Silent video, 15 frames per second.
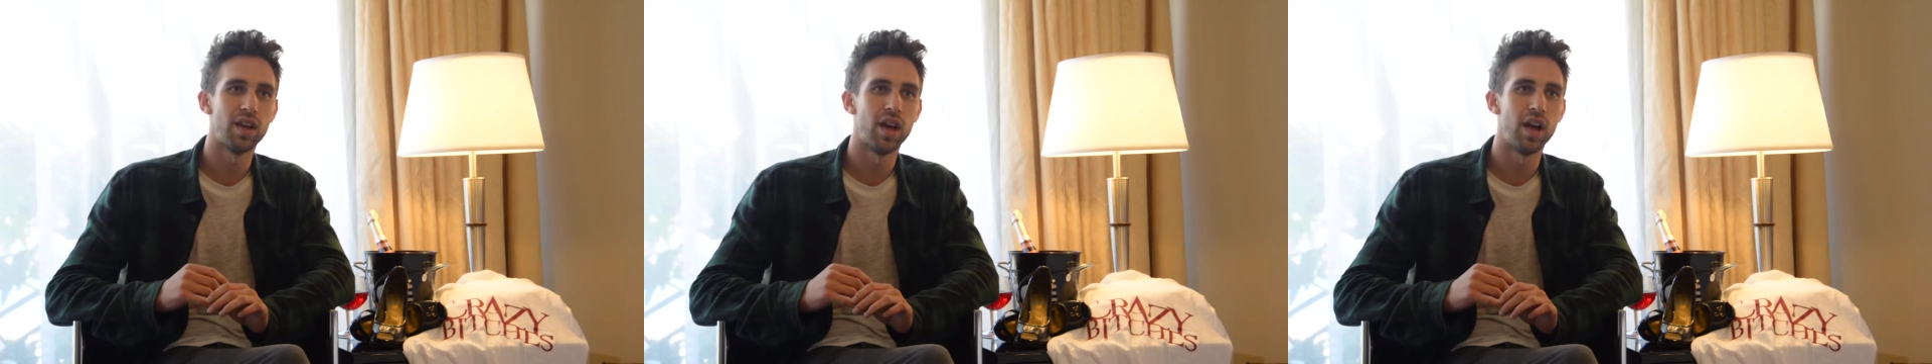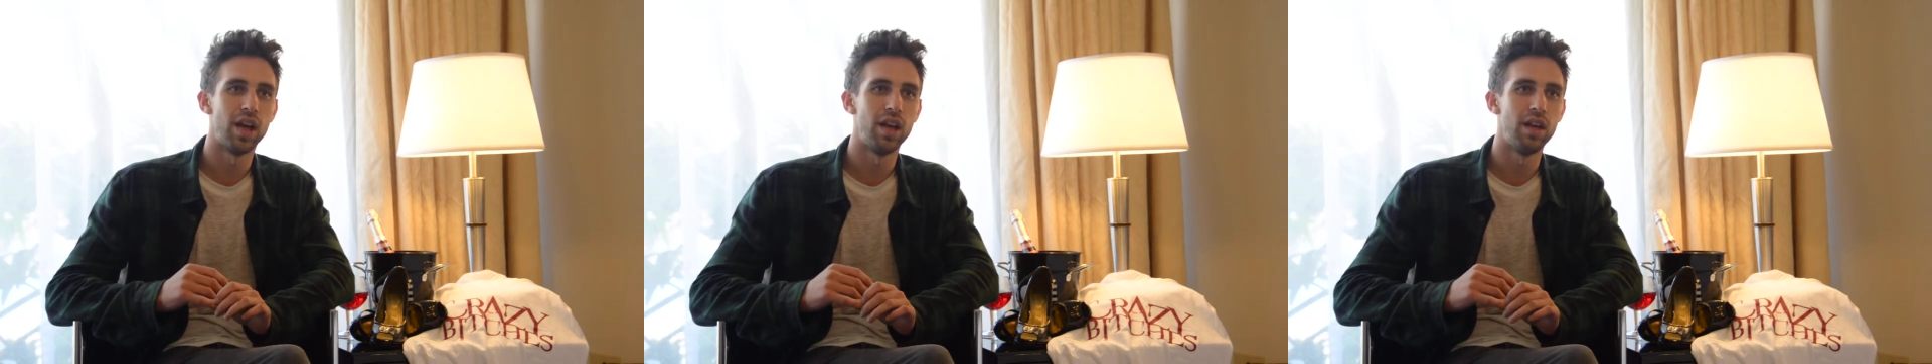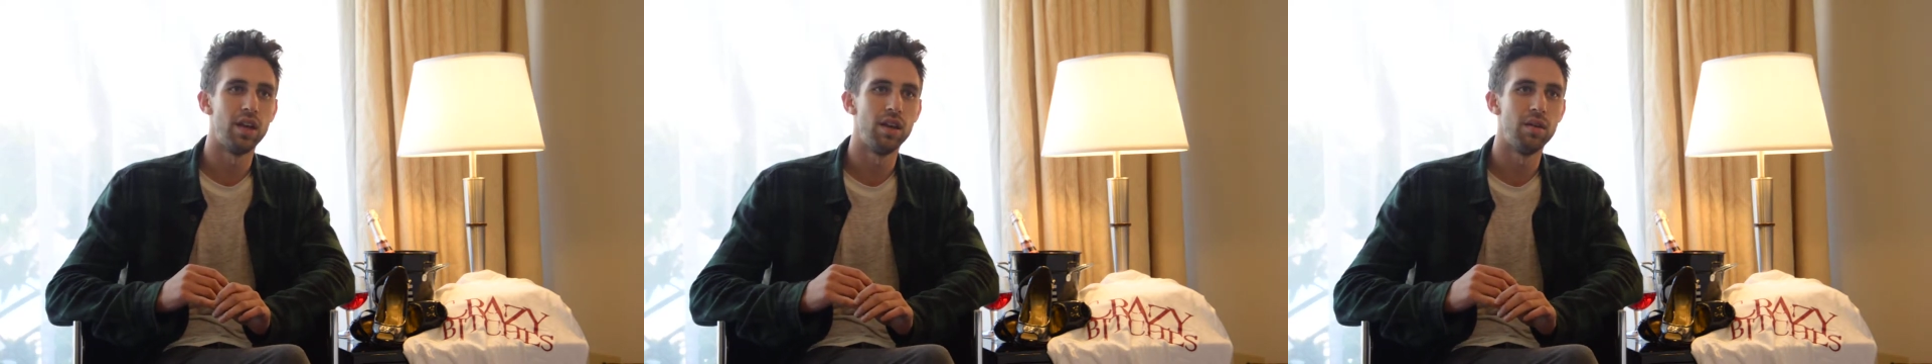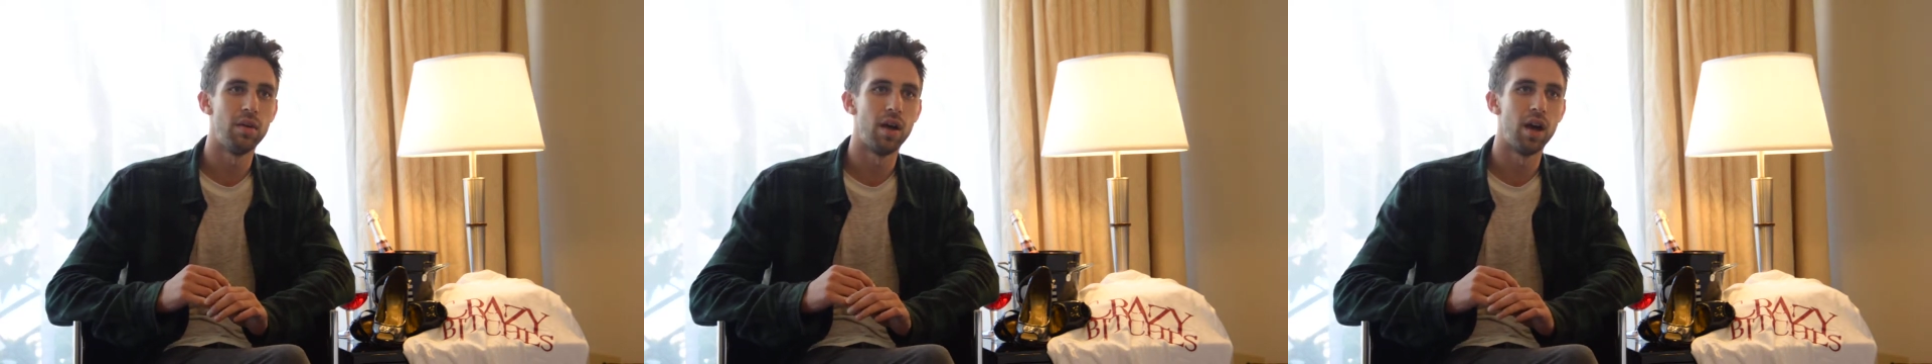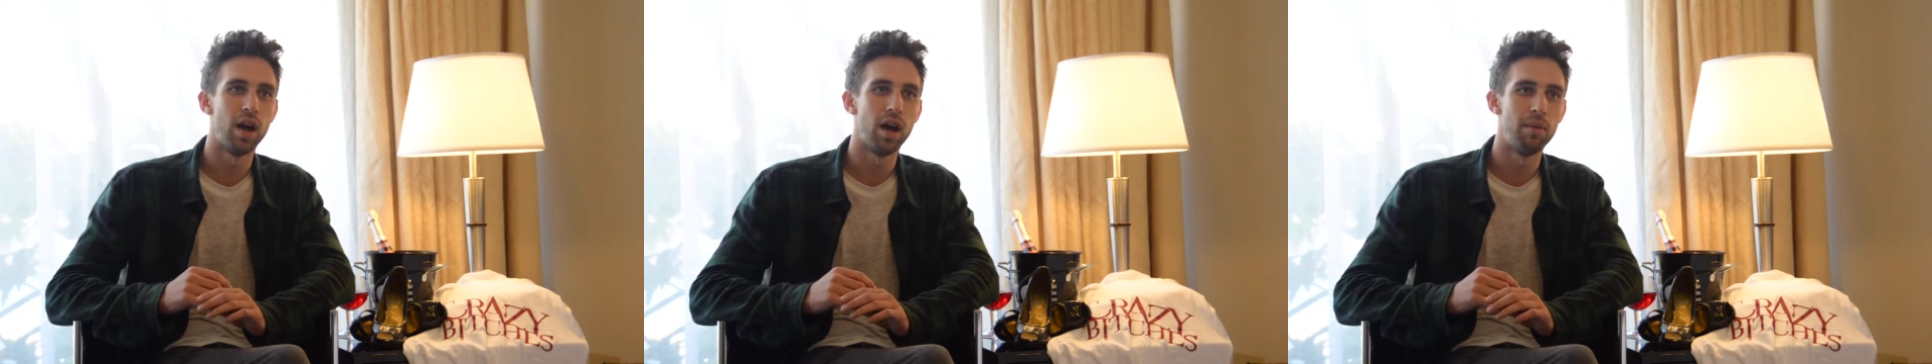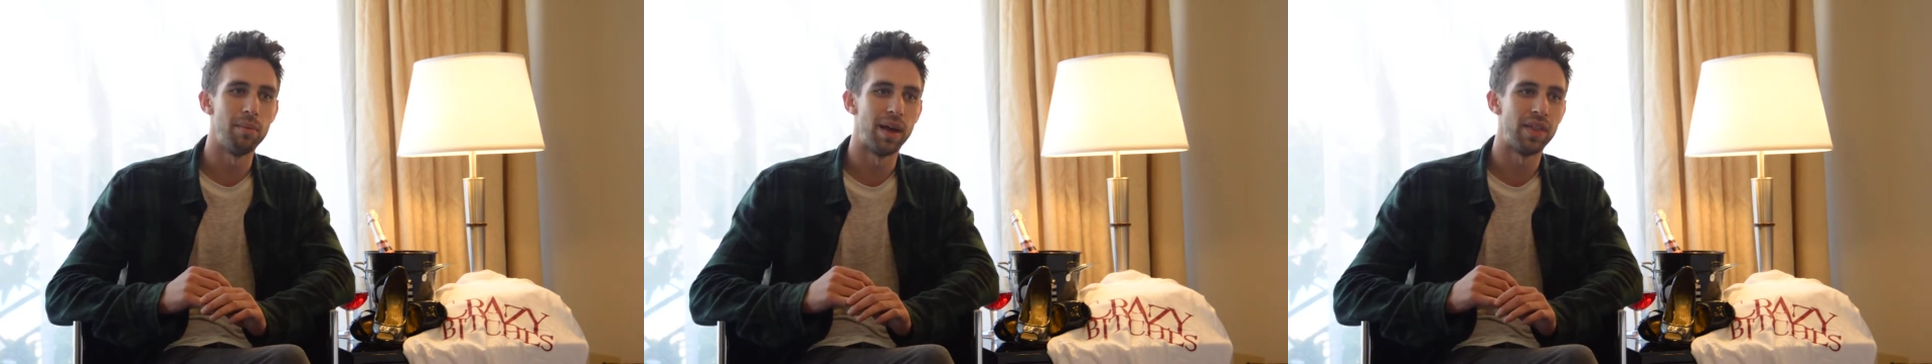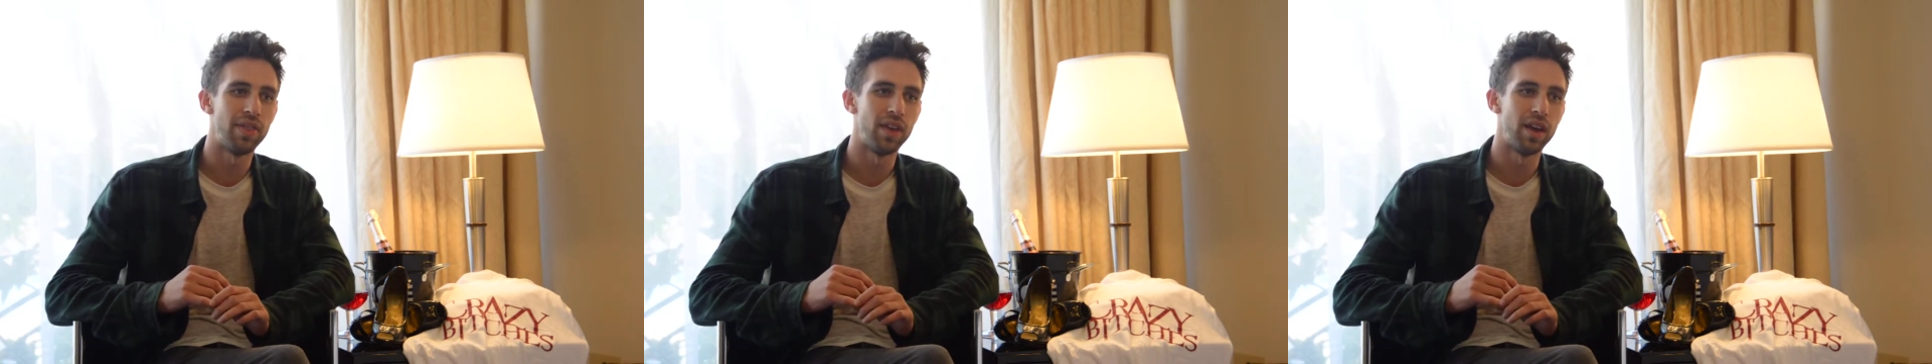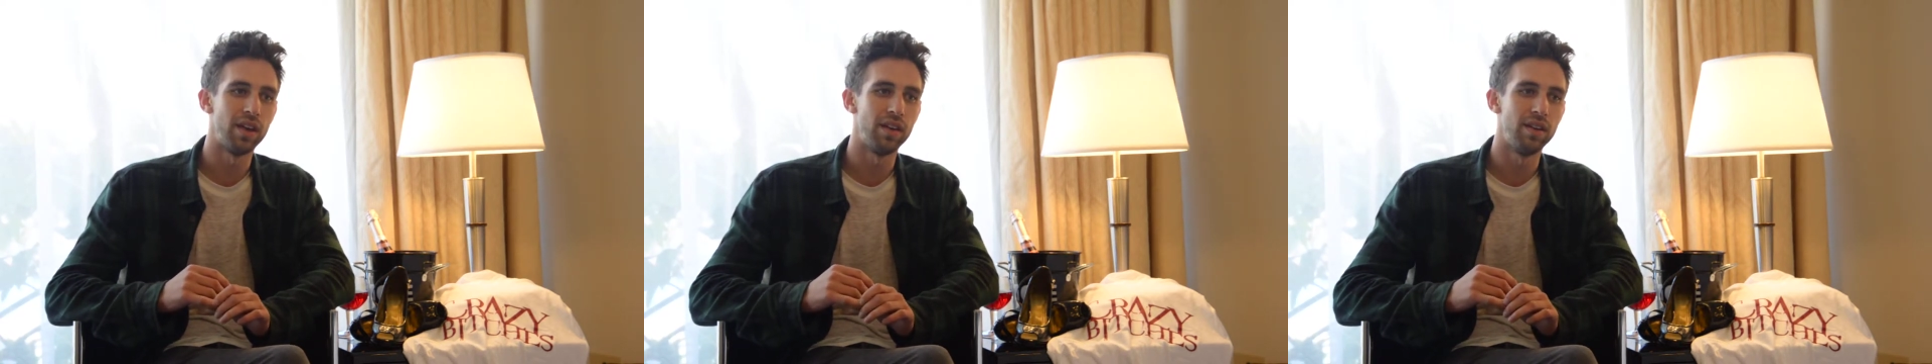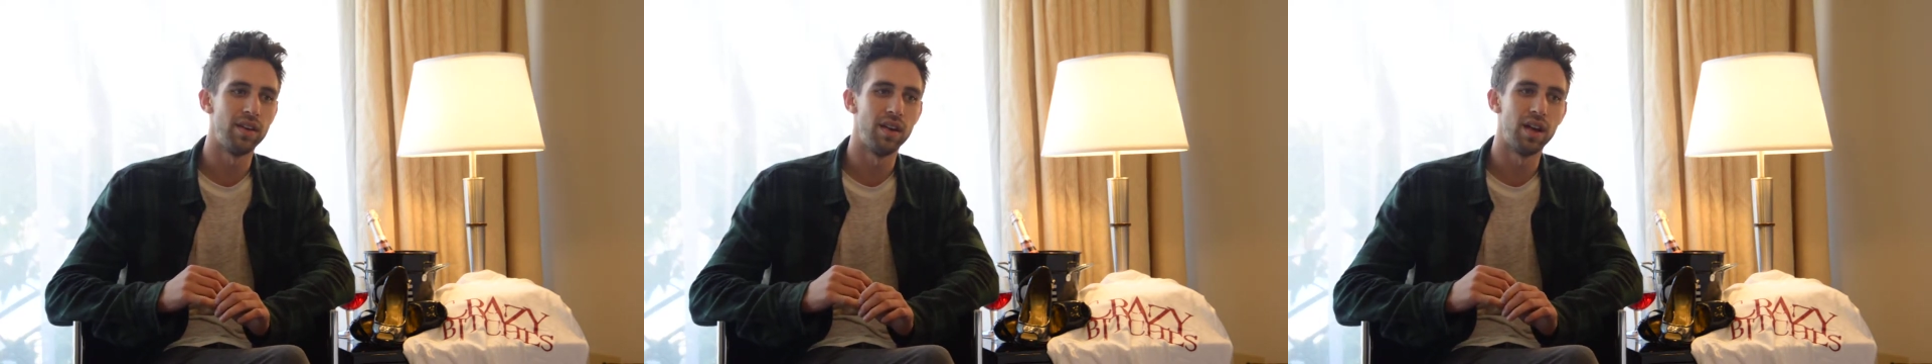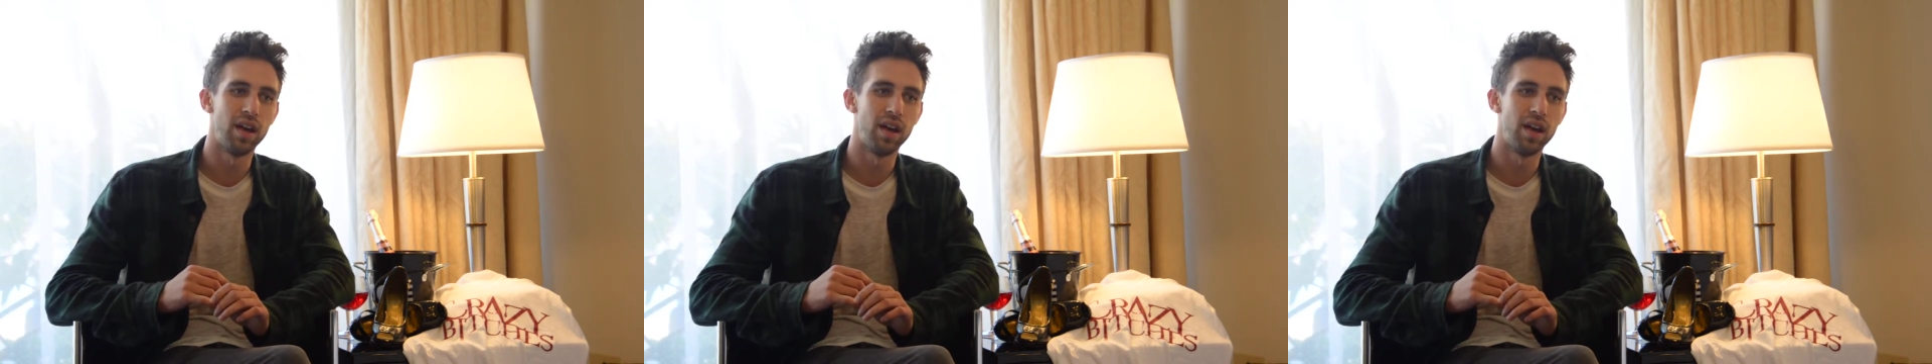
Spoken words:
on Meth Head.